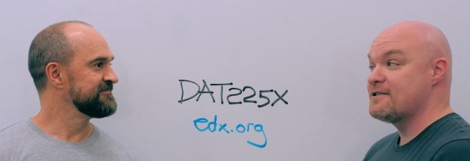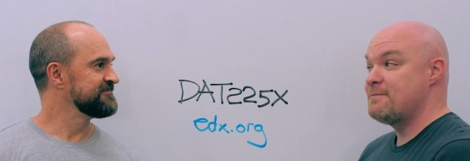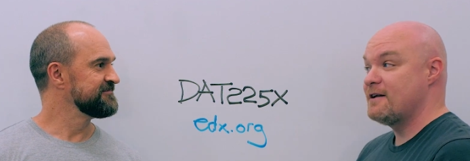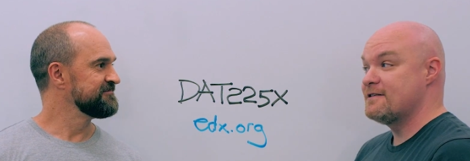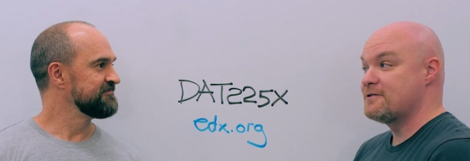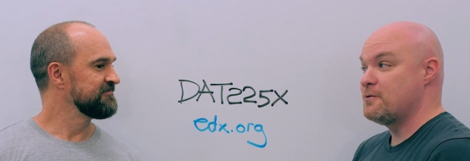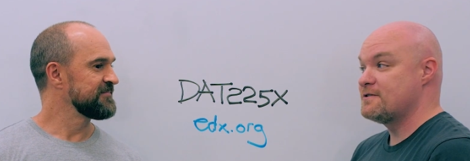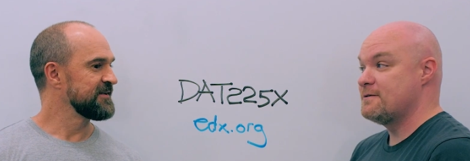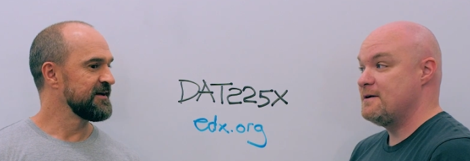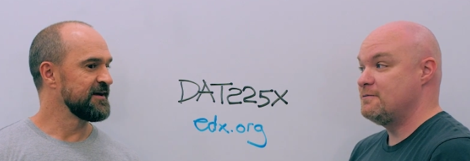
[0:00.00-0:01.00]
Speaker 1: else about this
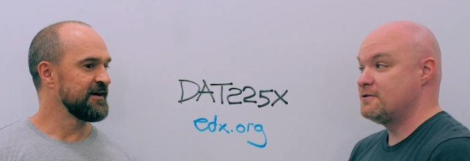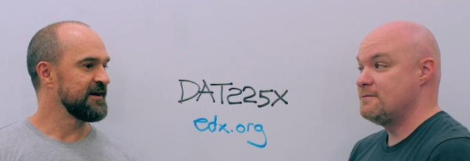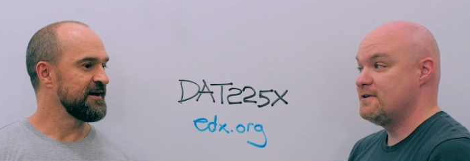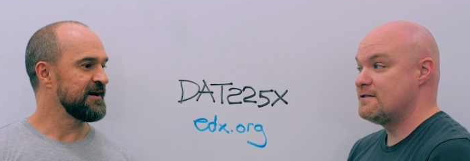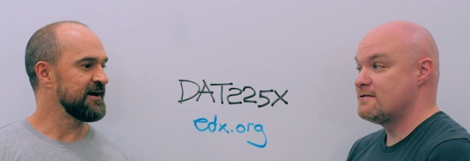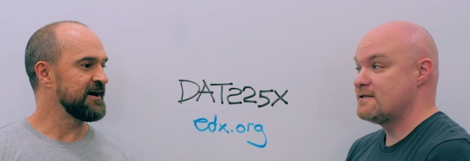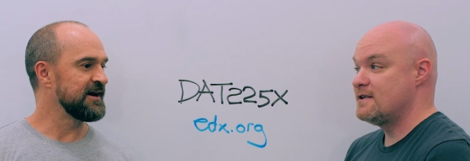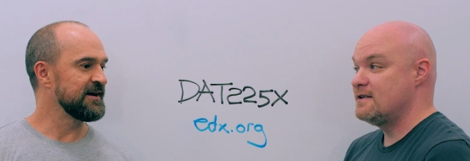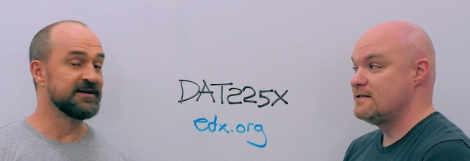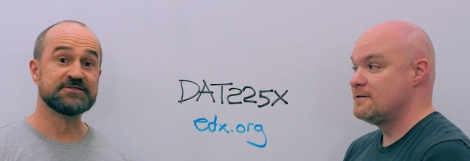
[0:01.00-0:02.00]
course that people should be interested?
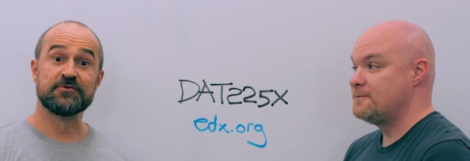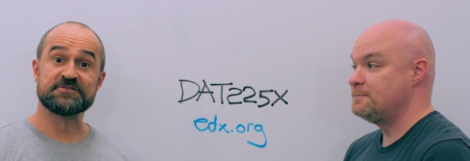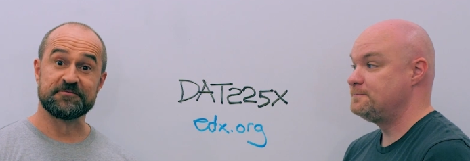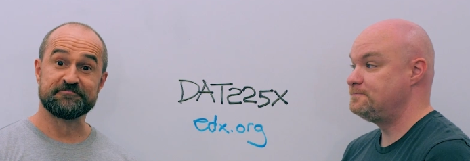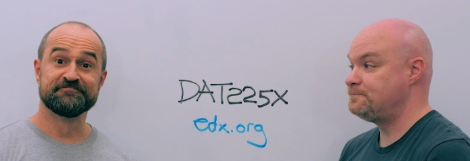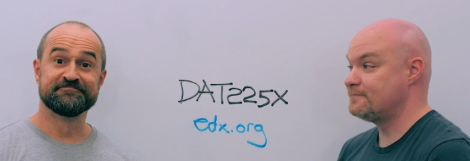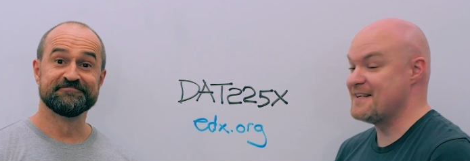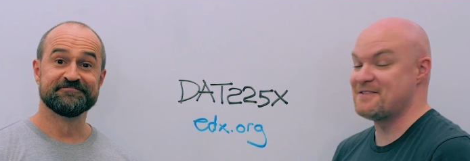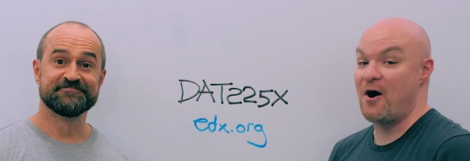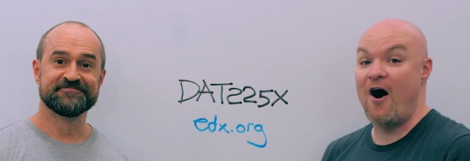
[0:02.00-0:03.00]
Uh, in. it's awesome.
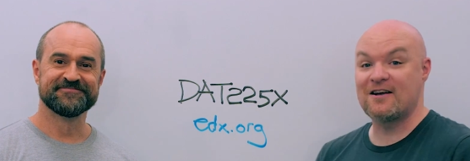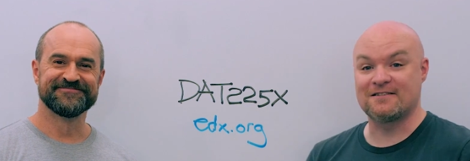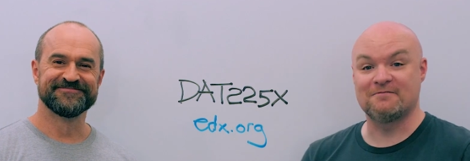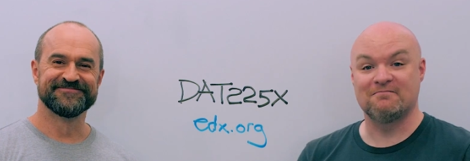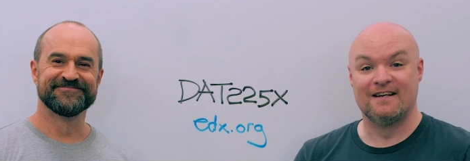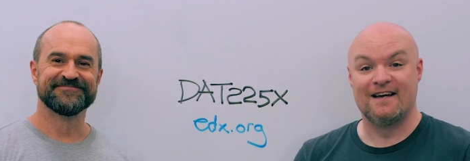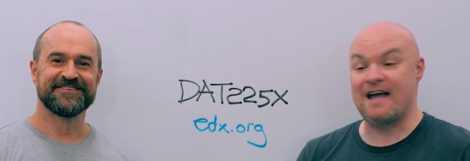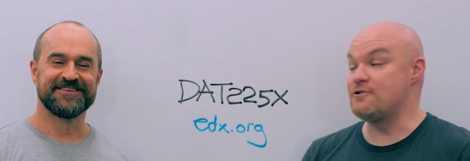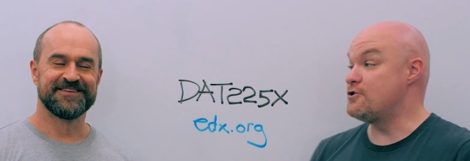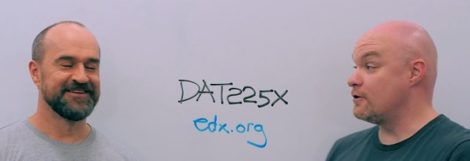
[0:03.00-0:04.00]
It's awesome.
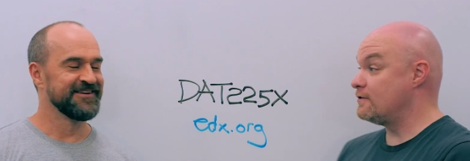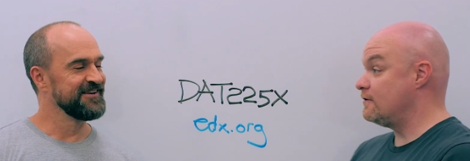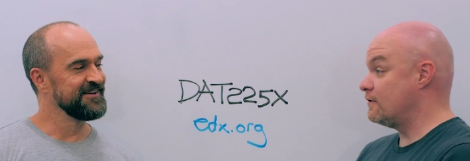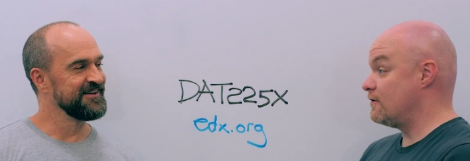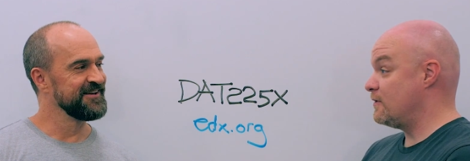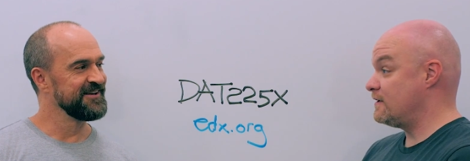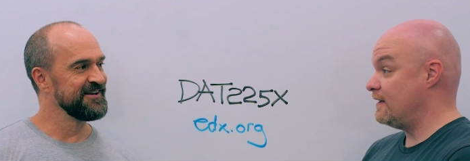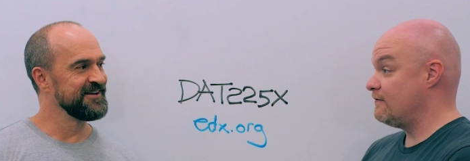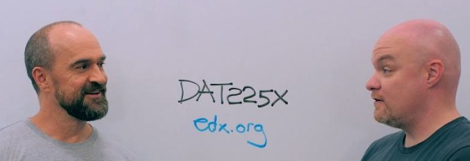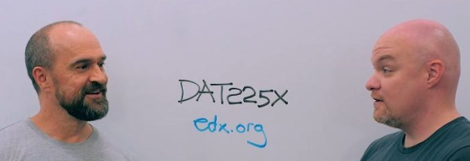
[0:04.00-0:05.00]
And you're you're the one
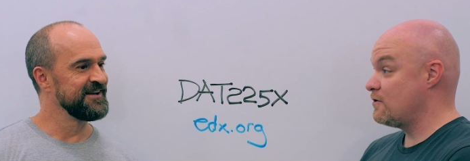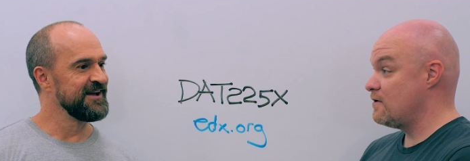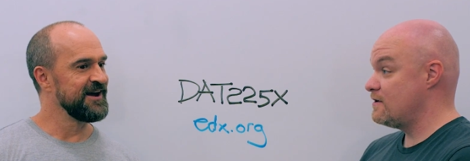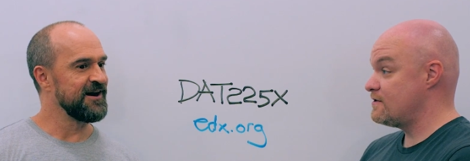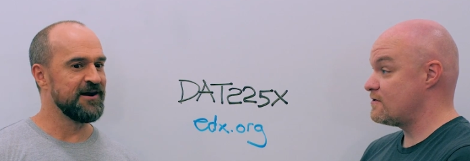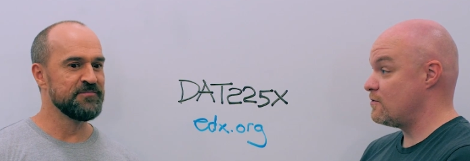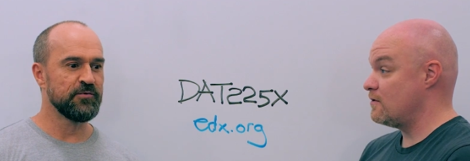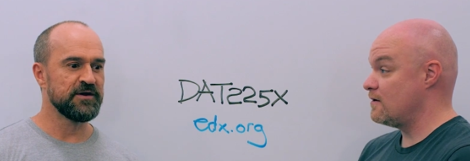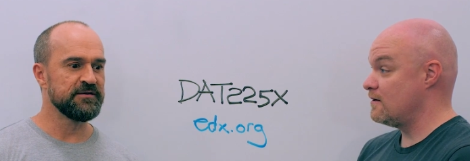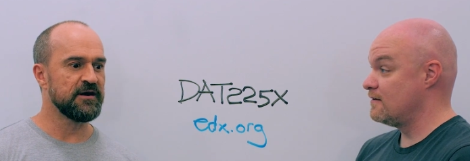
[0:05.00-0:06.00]
delivering the course. I'm or? the
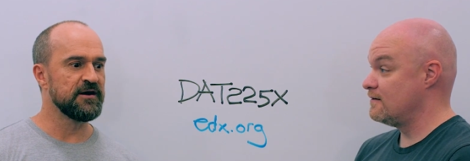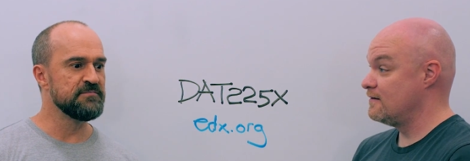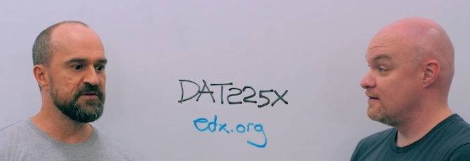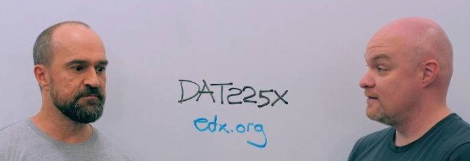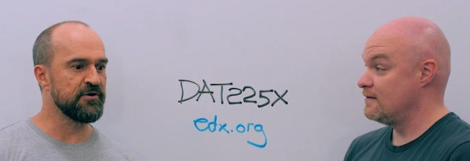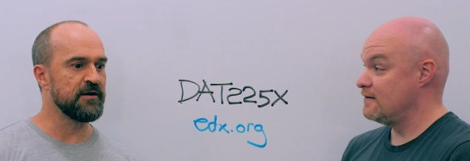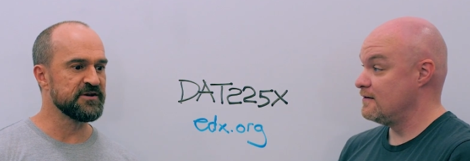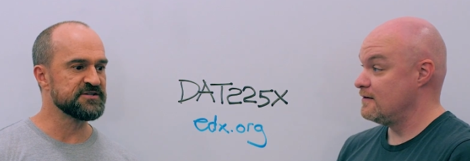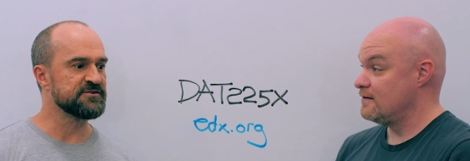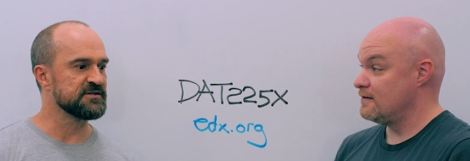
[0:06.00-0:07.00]
one.
Speaker 2: I'm the
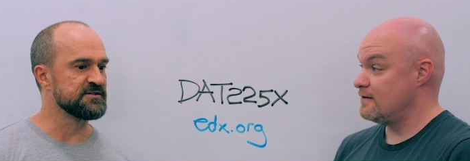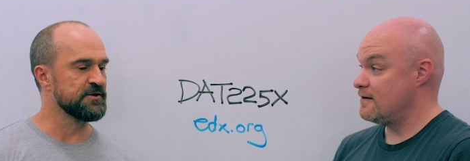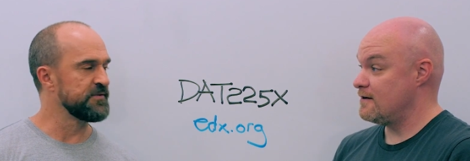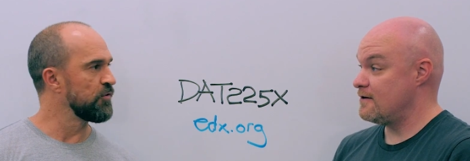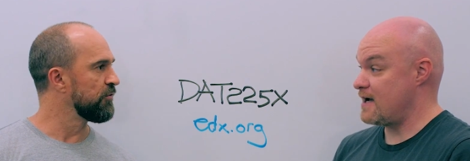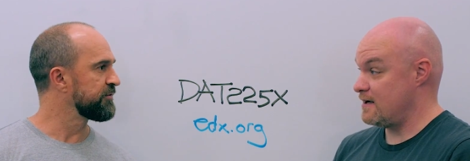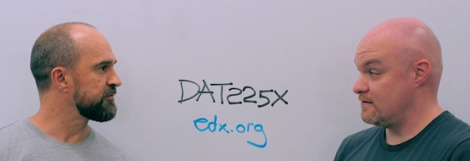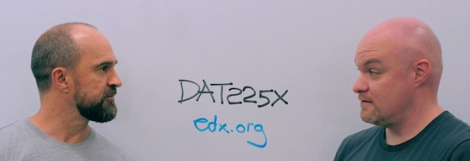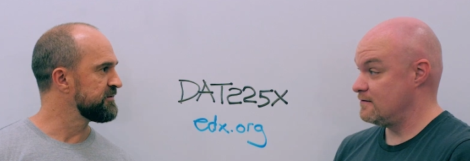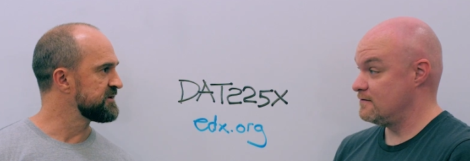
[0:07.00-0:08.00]
primary instructor. So I'm the okay.
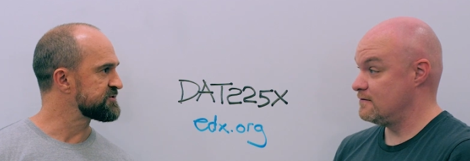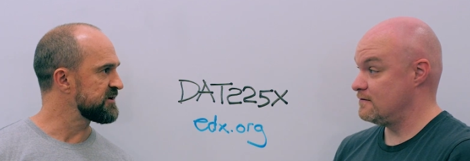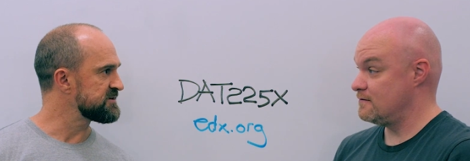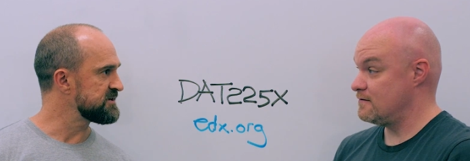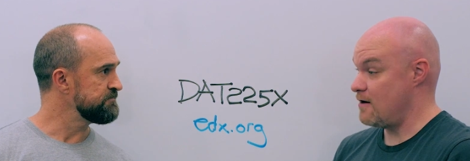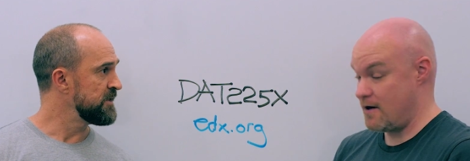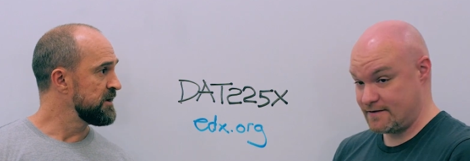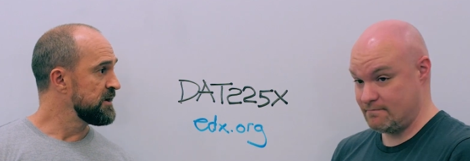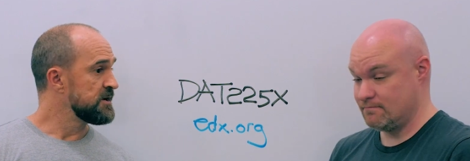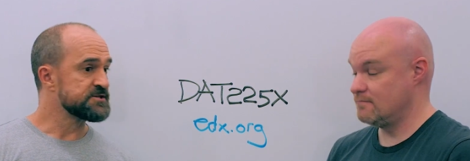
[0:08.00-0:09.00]
author and the instructor.
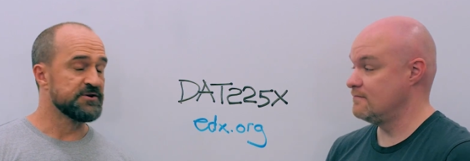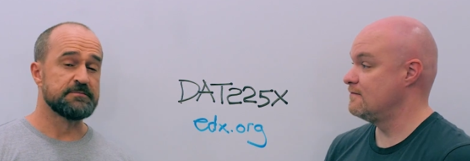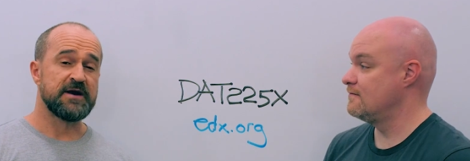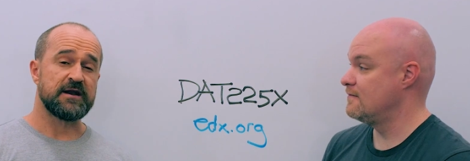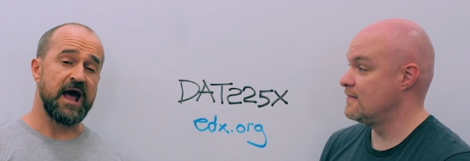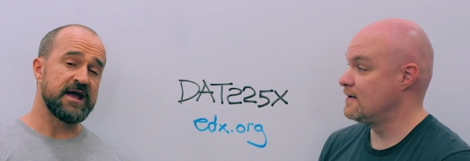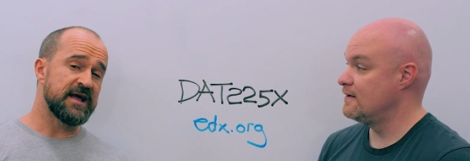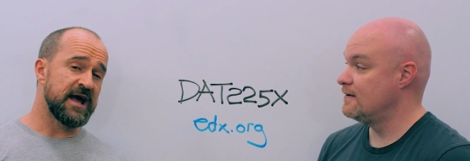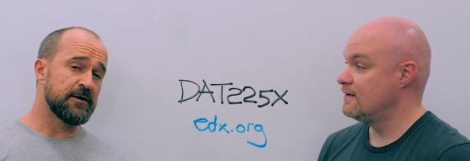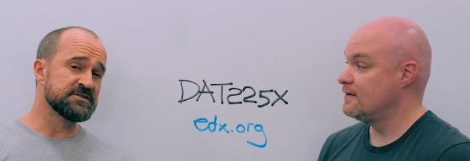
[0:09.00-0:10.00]
Awesome. So it's about
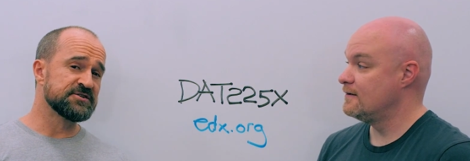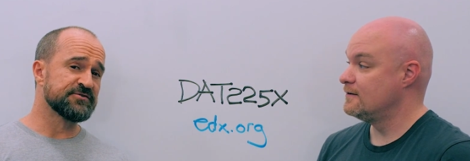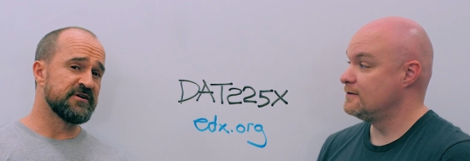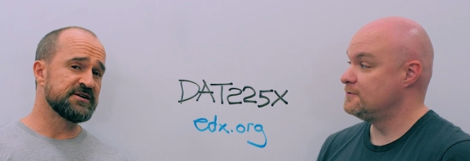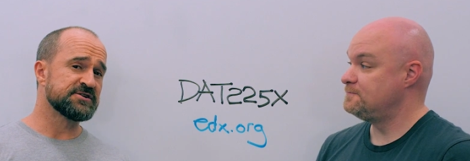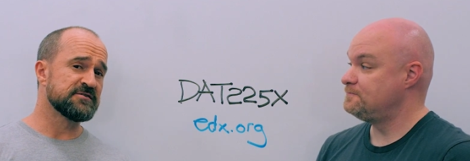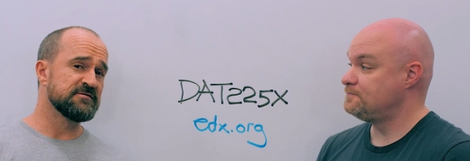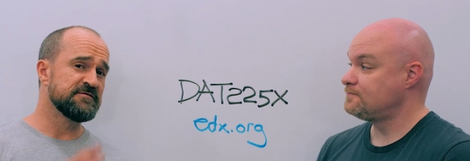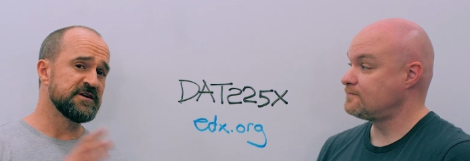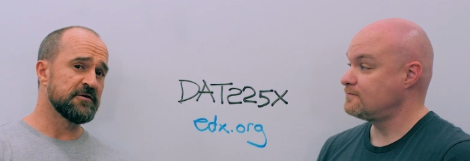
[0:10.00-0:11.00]
eight hours in
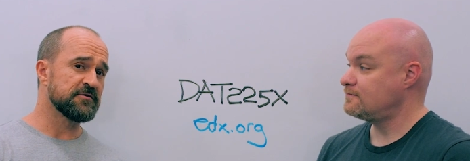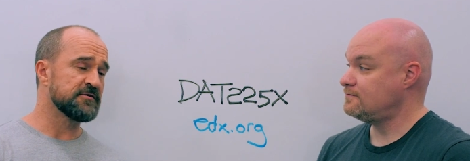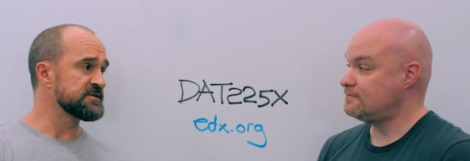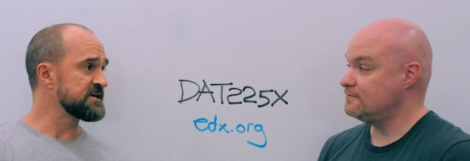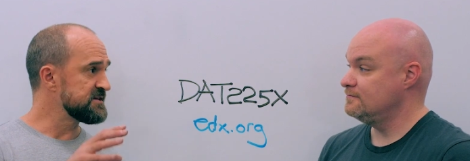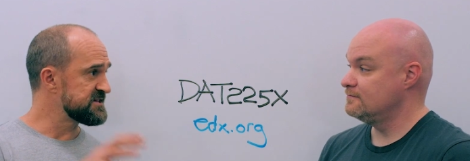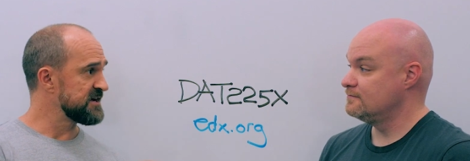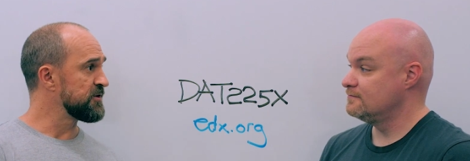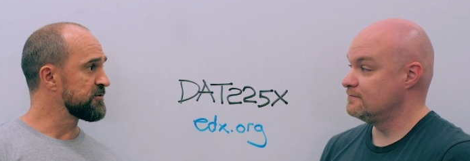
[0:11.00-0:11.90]
duration, video content, demo